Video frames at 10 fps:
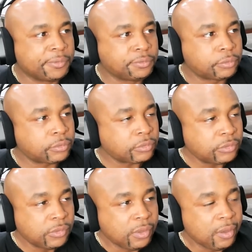put it
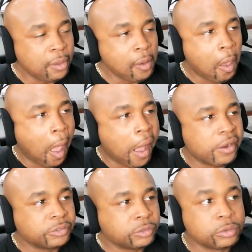on, and be
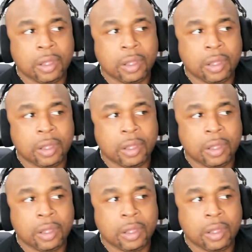you.